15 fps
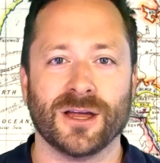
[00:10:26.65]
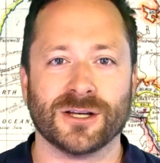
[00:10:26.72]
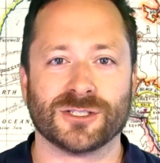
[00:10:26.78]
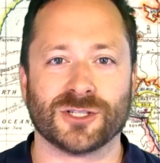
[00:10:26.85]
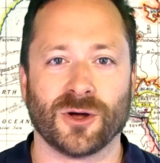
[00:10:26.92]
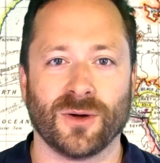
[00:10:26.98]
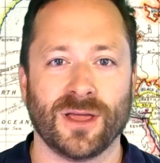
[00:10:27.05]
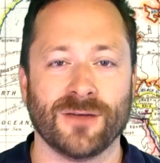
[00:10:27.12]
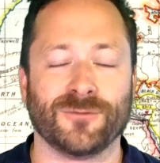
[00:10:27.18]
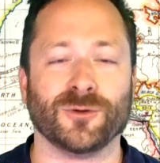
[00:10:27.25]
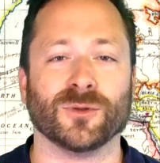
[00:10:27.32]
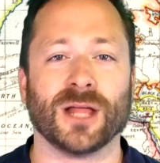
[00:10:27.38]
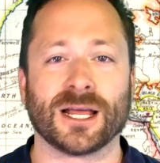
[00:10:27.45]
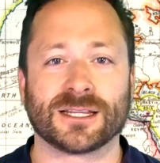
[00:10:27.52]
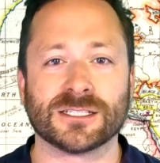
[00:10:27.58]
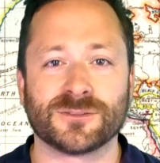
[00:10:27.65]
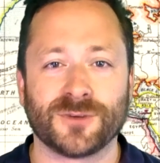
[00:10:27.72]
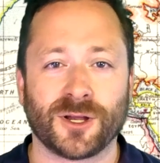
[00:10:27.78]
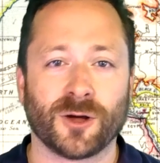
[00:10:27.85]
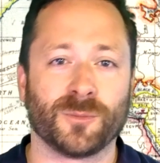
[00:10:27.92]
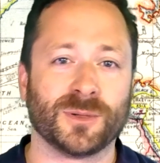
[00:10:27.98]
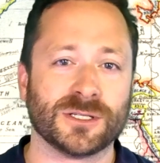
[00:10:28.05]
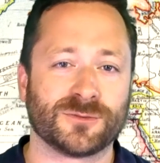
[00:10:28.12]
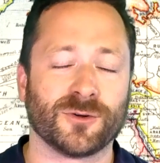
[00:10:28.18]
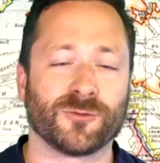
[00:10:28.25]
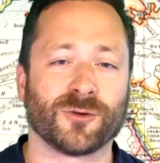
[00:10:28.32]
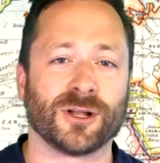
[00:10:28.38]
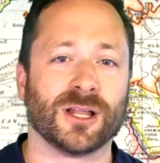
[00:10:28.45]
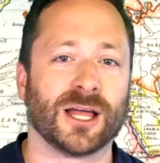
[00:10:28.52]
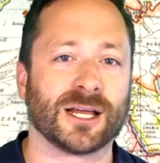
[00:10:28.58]
So if you like this video, please feel
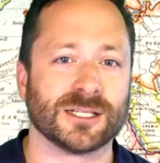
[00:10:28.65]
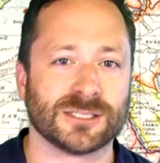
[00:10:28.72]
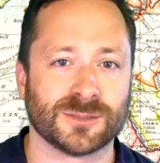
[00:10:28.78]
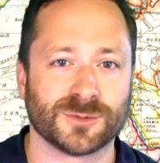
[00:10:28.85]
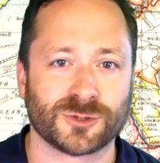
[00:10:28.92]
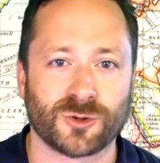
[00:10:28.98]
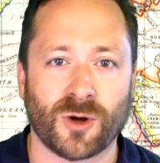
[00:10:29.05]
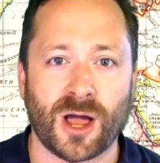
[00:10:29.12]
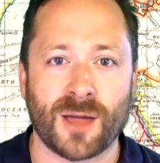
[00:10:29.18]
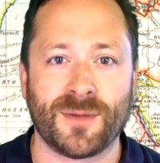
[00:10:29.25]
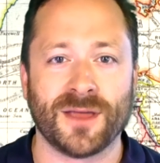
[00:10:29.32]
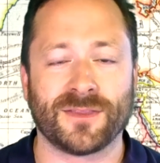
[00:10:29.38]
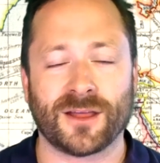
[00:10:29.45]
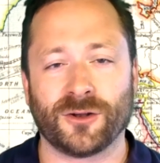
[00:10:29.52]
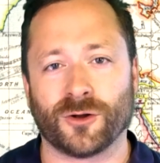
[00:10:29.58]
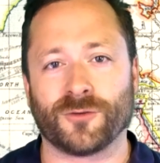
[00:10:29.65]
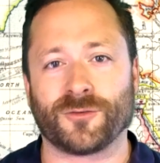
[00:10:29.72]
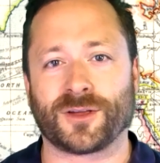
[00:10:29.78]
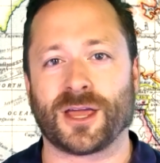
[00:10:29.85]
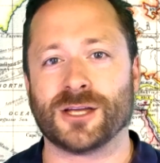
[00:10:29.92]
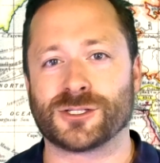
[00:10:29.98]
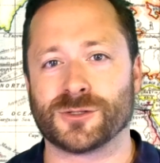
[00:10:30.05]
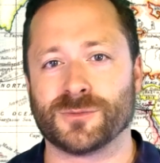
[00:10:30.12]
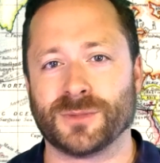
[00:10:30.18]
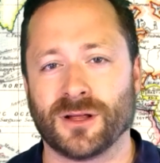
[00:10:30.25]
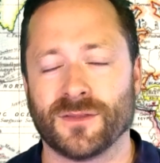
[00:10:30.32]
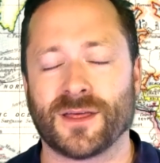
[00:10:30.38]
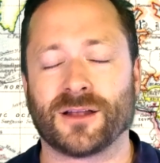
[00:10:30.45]
free to like and subscribe, hit that notification bell.